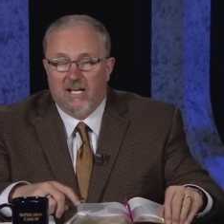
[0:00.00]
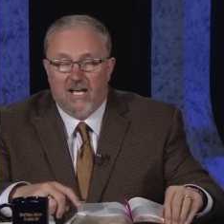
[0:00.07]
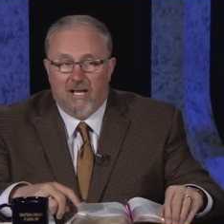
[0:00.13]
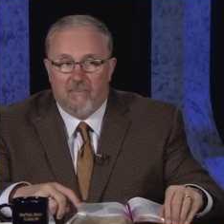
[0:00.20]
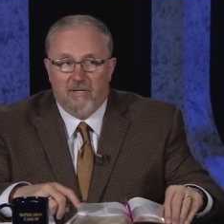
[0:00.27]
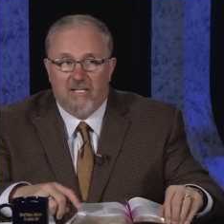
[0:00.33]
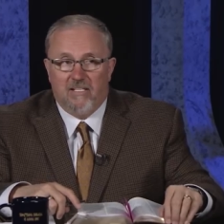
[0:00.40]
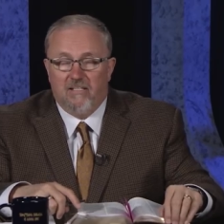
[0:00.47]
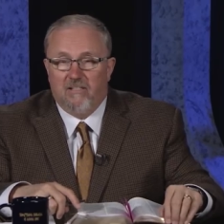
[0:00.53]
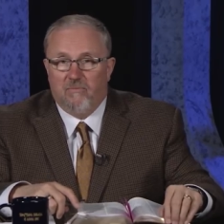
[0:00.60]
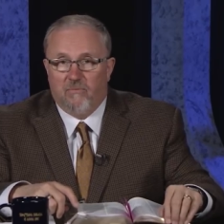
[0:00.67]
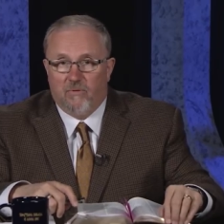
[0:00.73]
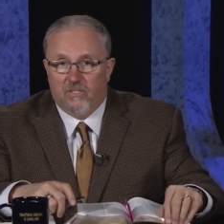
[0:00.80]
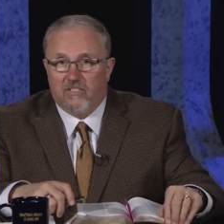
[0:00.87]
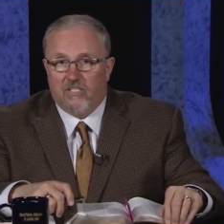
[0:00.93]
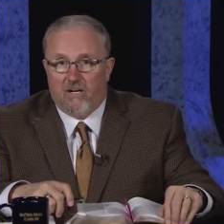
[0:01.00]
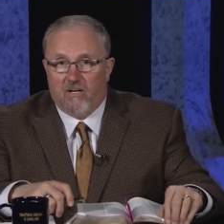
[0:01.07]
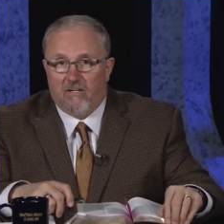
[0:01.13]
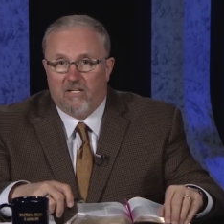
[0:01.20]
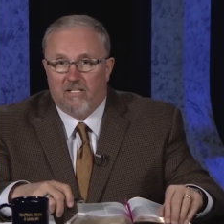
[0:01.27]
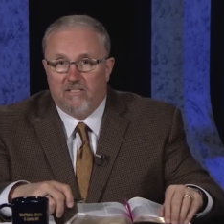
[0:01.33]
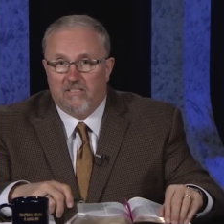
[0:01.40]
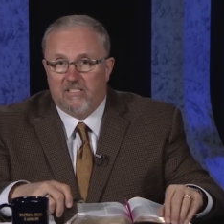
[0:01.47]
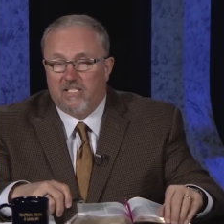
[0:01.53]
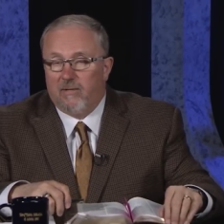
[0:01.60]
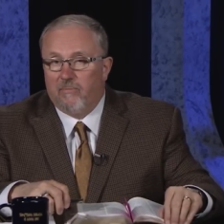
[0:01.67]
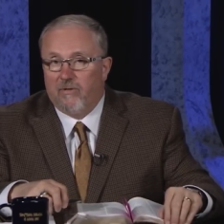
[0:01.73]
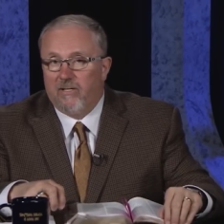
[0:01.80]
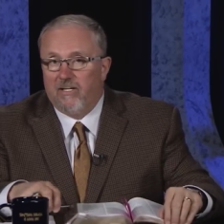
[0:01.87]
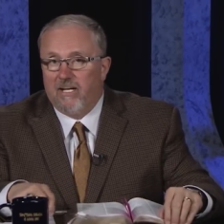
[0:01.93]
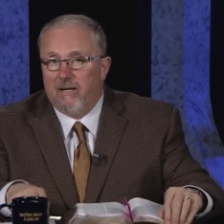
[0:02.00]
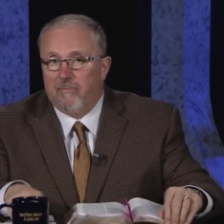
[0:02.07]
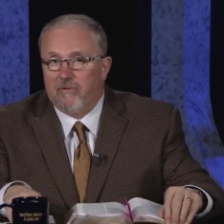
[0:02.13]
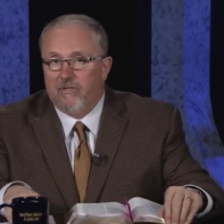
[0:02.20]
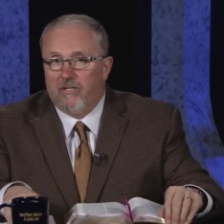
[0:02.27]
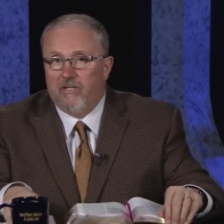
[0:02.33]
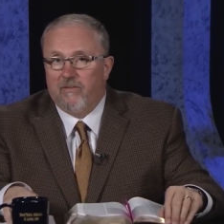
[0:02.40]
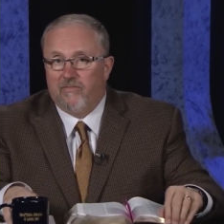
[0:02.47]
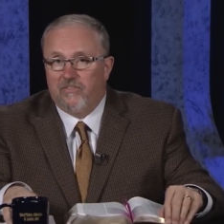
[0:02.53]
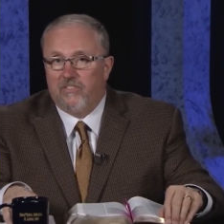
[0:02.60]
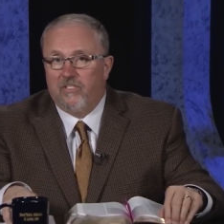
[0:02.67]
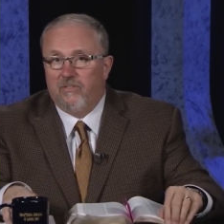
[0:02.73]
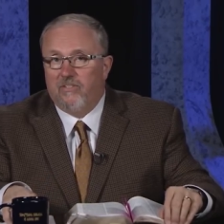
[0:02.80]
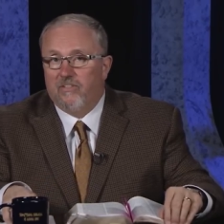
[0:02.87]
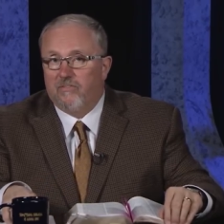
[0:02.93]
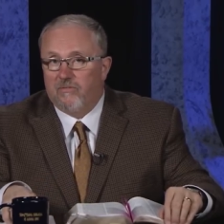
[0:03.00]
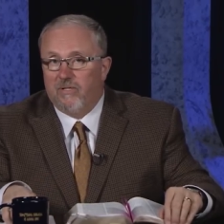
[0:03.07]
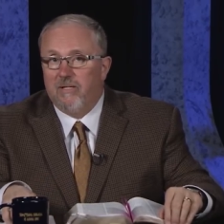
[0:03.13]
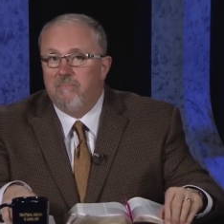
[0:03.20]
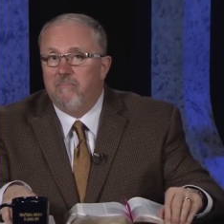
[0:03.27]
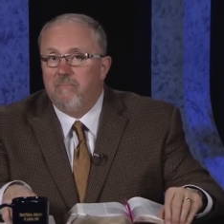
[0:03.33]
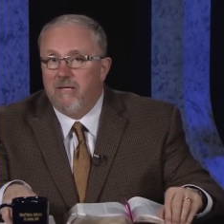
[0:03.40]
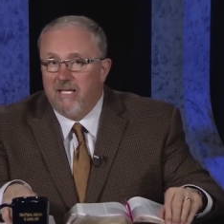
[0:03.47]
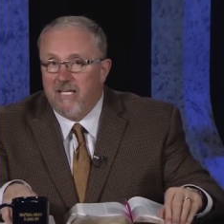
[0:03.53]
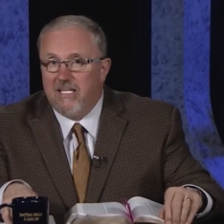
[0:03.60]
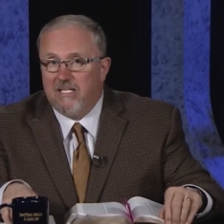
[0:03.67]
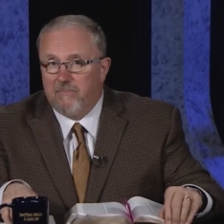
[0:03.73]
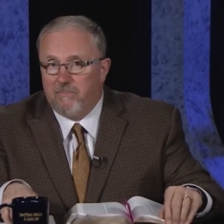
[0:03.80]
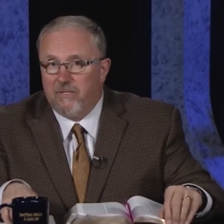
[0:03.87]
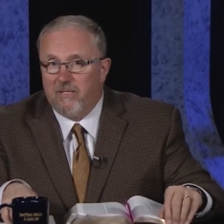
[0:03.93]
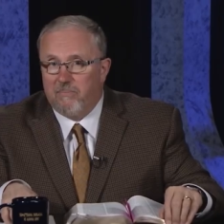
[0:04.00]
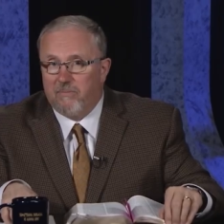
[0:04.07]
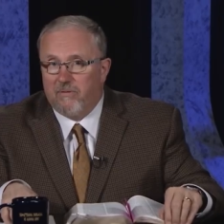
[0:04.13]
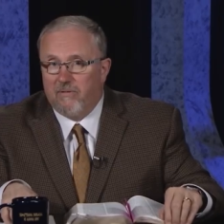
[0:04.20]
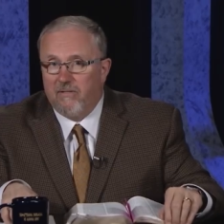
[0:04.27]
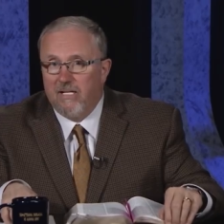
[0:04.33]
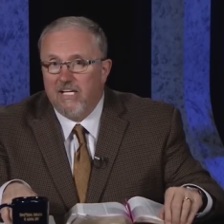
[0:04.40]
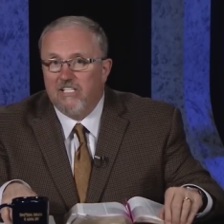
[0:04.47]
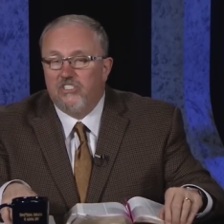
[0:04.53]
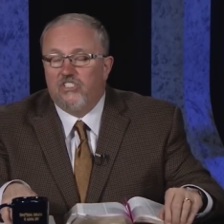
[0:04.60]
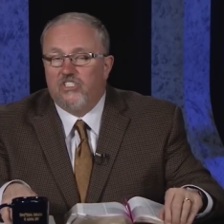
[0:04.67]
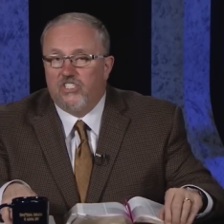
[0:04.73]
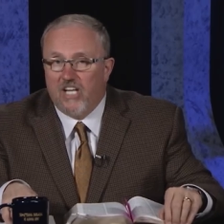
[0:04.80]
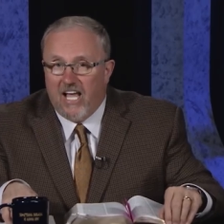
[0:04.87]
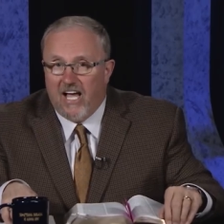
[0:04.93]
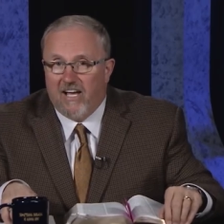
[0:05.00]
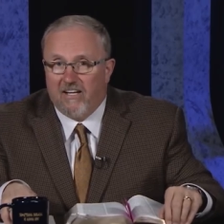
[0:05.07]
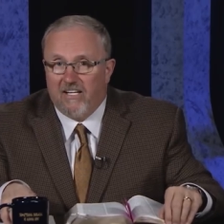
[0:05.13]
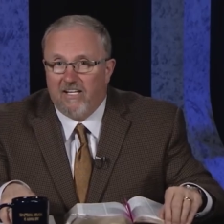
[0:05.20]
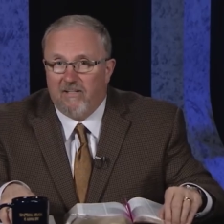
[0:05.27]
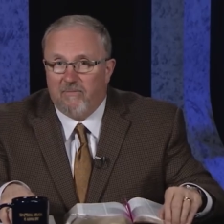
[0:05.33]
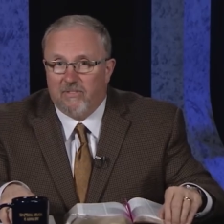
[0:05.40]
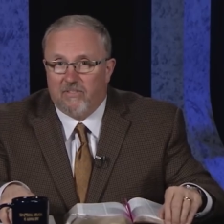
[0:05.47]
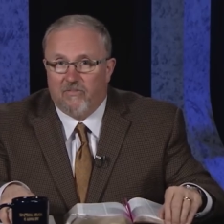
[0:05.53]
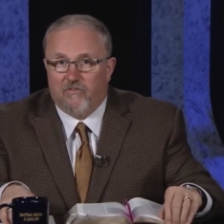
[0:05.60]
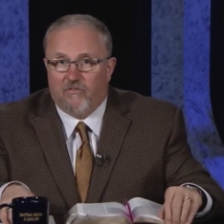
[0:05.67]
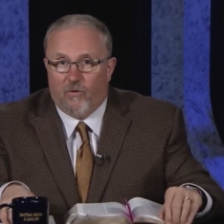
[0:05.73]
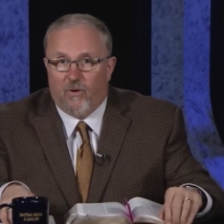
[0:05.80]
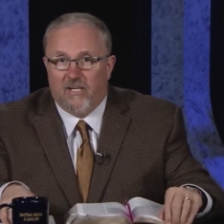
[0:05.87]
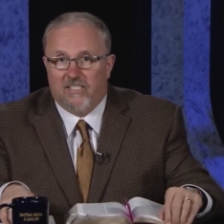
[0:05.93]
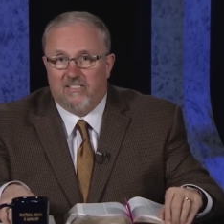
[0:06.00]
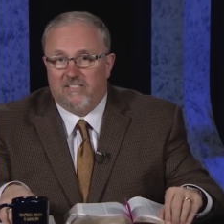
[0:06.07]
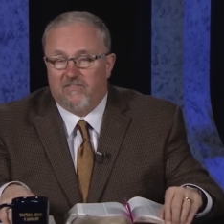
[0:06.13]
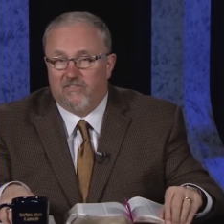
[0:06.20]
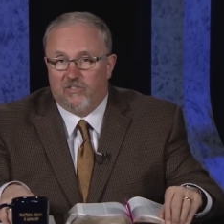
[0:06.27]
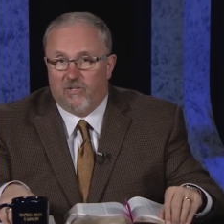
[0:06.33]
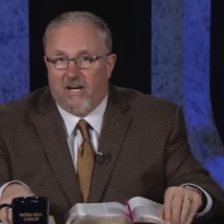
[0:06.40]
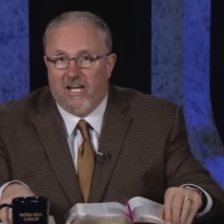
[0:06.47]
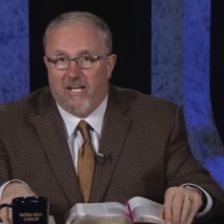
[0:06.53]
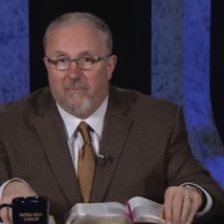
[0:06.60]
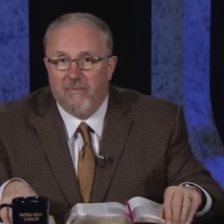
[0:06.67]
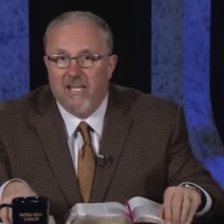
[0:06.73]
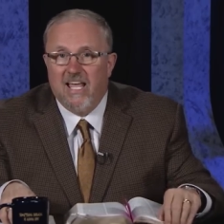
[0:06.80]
I mean, we're talking somewhere in the neighborhood of 2 to 3 million people shouting with the voice of triumph